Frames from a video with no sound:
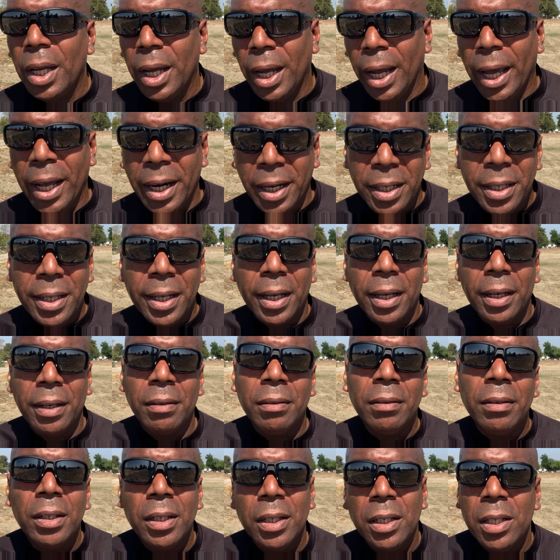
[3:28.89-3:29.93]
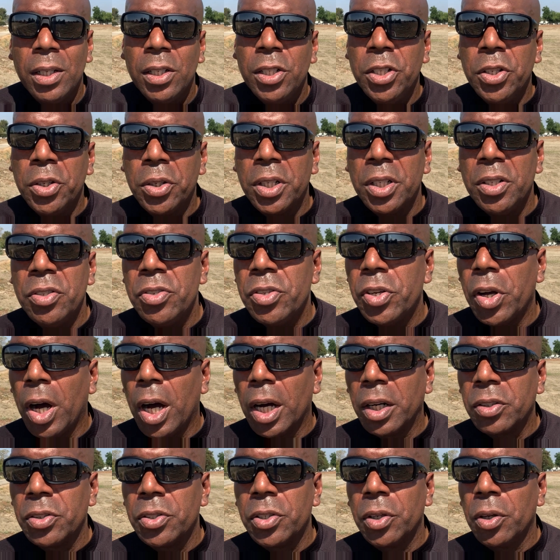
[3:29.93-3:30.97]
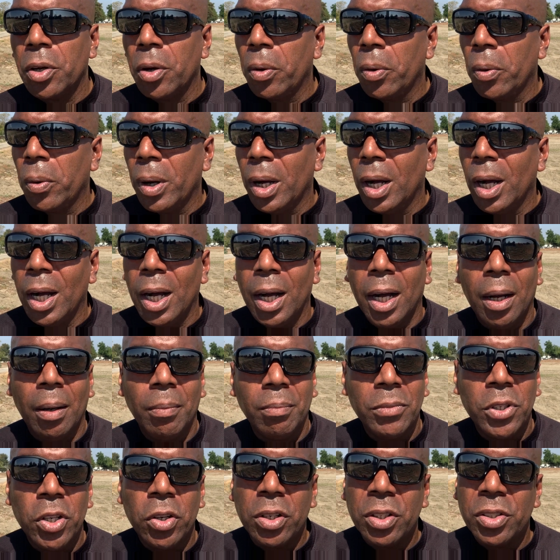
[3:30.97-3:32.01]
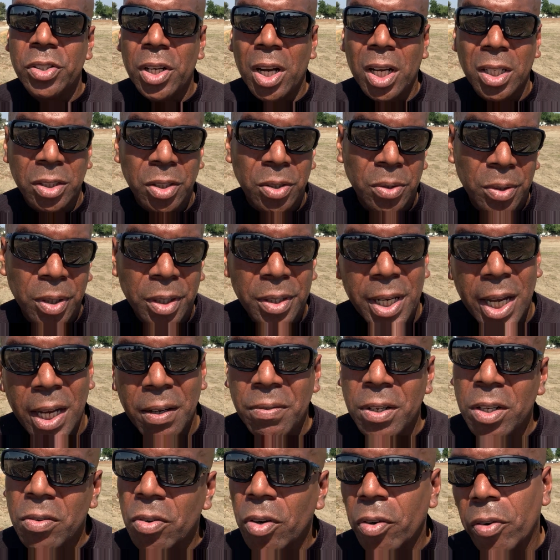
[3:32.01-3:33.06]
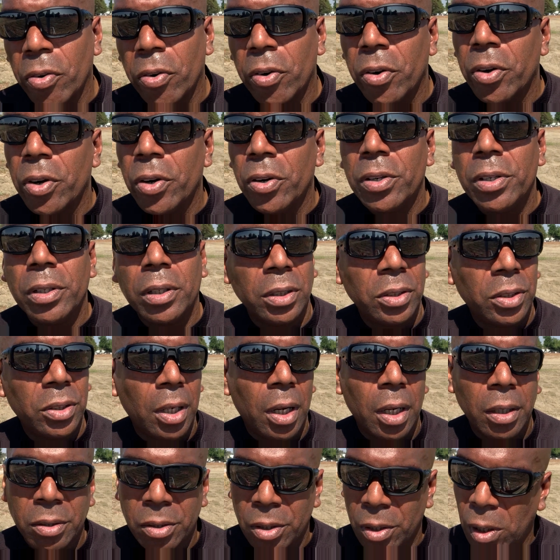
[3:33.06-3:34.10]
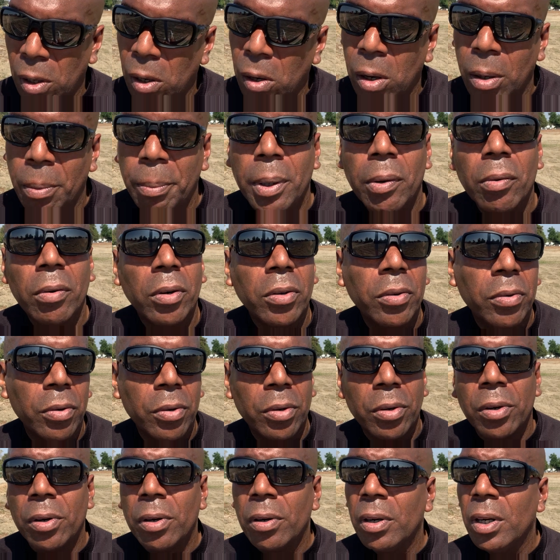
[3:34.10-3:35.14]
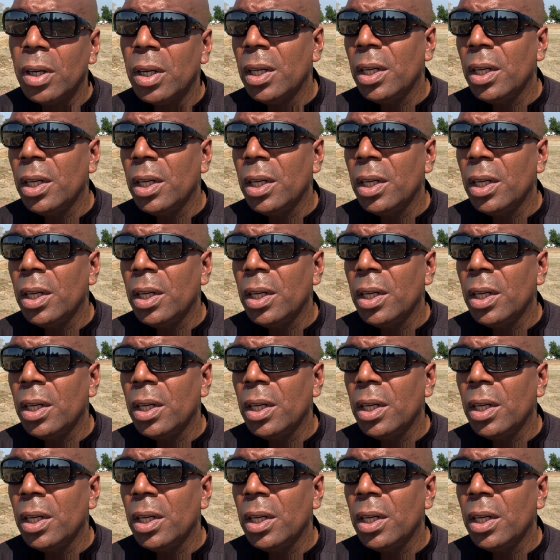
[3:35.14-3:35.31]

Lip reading: And again, you can talk to the Navy recruiter, you can talk to the Army recruiter,